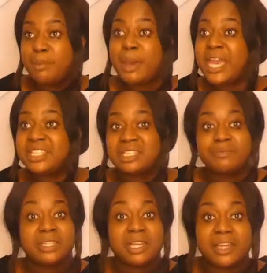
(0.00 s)
pay
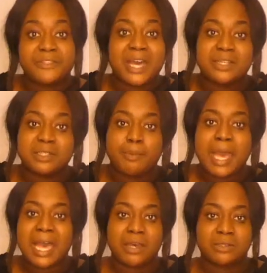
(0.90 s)
something like
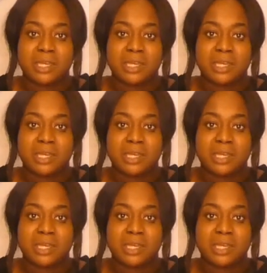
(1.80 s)
£1,000.